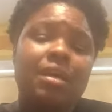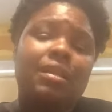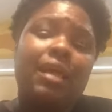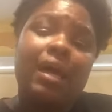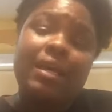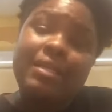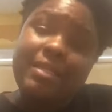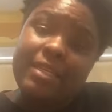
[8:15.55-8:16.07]
the
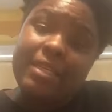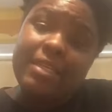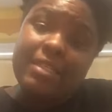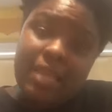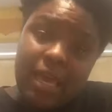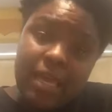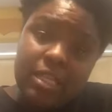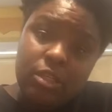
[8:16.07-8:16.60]
idea is
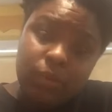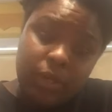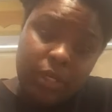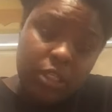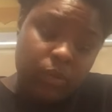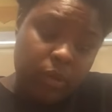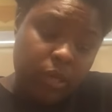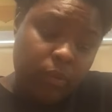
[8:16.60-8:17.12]
that in
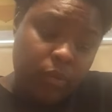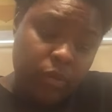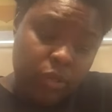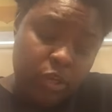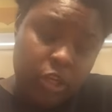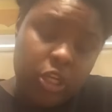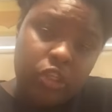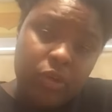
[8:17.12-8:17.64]
2020 we're
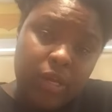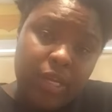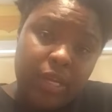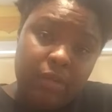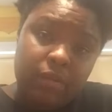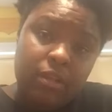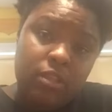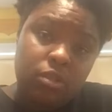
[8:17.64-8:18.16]
going to try to
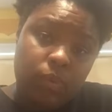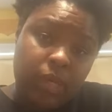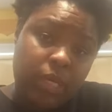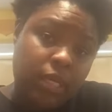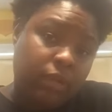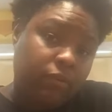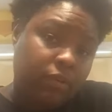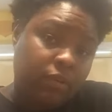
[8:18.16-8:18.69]
give out
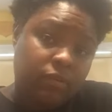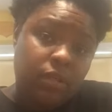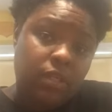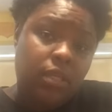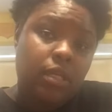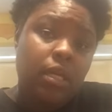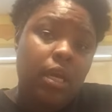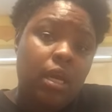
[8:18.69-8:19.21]
20 to
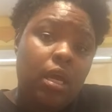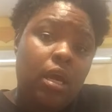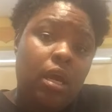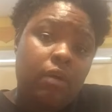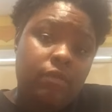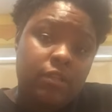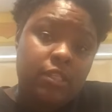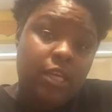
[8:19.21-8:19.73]
50
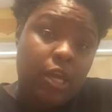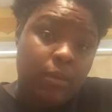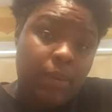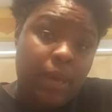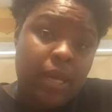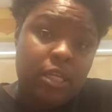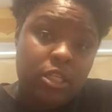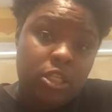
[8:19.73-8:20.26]
of these care
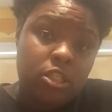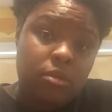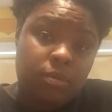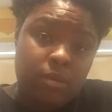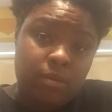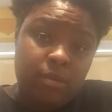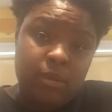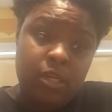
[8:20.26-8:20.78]
packages to
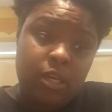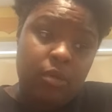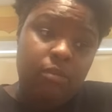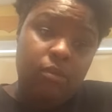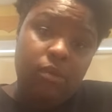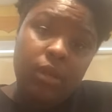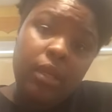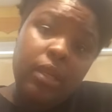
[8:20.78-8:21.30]
people in the
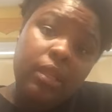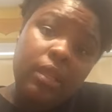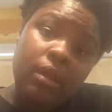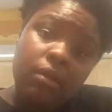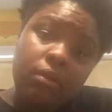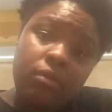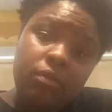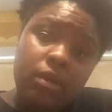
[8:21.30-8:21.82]
community
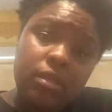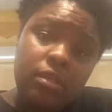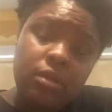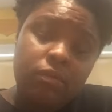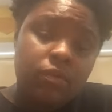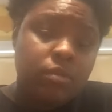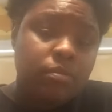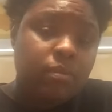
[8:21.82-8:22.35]
that are raising
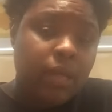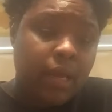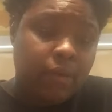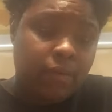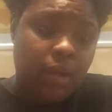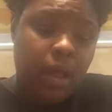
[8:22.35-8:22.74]
infants, black